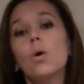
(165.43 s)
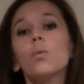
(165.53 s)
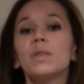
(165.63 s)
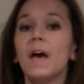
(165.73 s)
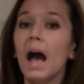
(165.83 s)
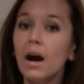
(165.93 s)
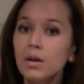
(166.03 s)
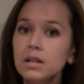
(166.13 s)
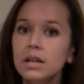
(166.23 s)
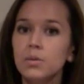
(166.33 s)

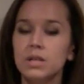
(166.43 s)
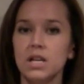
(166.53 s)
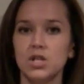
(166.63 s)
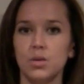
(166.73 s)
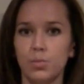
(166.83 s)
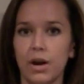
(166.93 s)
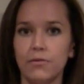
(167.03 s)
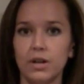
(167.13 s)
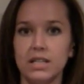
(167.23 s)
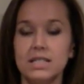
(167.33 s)
without a liquidation
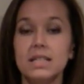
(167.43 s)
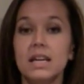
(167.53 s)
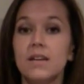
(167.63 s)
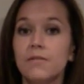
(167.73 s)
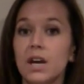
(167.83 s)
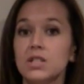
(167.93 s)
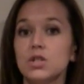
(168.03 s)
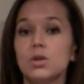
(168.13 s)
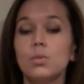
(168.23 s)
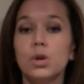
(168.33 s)
preference, the
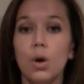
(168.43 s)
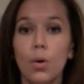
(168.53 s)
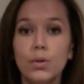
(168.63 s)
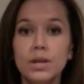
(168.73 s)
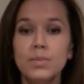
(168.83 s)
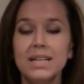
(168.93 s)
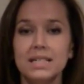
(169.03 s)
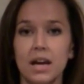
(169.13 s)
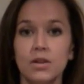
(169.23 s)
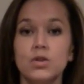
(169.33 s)
investor would only be
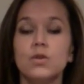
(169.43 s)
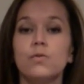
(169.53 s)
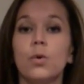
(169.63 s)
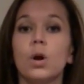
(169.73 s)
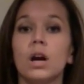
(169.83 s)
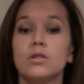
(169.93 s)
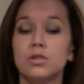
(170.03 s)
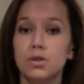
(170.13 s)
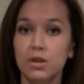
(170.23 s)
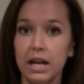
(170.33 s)
entitled to
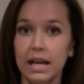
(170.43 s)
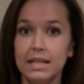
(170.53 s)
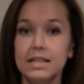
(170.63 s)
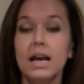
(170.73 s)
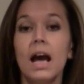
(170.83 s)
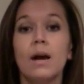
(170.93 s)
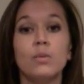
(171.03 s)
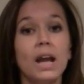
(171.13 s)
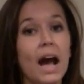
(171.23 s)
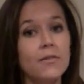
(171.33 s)
$400,000 and
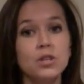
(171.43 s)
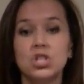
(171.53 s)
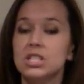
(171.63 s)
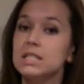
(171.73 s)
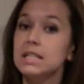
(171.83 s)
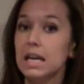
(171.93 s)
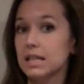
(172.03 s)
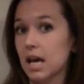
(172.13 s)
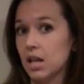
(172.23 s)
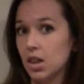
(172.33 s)
would have to just
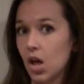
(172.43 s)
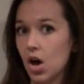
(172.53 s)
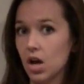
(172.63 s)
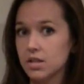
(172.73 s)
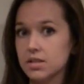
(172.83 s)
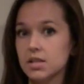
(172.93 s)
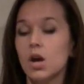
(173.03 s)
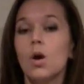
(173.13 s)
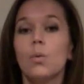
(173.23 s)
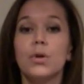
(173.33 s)
take that loss.
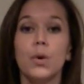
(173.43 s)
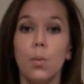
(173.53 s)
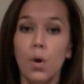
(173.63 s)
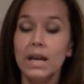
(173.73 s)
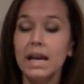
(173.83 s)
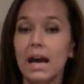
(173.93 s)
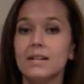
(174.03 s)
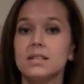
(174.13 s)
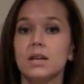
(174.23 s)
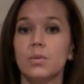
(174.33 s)
With a
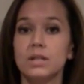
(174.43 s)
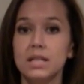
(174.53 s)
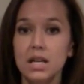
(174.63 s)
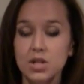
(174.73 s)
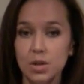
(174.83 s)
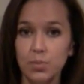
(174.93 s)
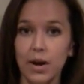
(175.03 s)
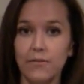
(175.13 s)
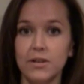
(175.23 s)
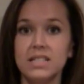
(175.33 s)
1x liquidation
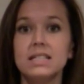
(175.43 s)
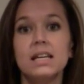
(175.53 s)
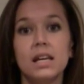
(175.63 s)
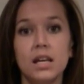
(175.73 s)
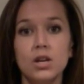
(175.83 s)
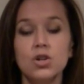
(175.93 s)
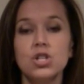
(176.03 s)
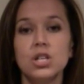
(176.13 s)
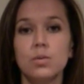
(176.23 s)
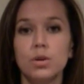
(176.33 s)
preference, he or
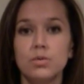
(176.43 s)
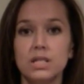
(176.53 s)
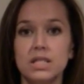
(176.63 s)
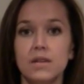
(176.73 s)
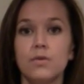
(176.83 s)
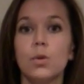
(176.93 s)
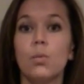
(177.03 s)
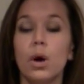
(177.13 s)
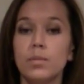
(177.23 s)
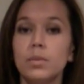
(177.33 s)
she would receive the
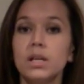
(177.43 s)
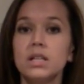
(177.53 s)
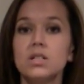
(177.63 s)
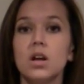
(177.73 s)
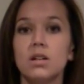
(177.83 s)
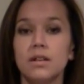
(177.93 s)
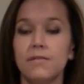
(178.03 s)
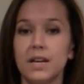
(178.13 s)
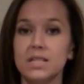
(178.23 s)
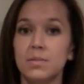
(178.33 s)
$1 million
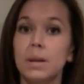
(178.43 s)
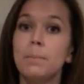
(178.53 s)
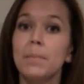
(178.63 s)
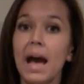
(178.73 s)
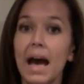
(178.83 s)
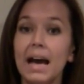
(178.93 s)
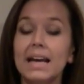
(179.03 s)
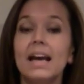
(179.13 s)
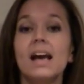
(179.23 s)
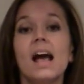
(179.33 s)
investment
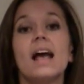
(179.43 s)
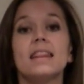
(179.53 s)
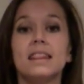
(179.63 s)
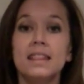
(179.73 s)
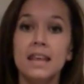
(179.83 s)
back, and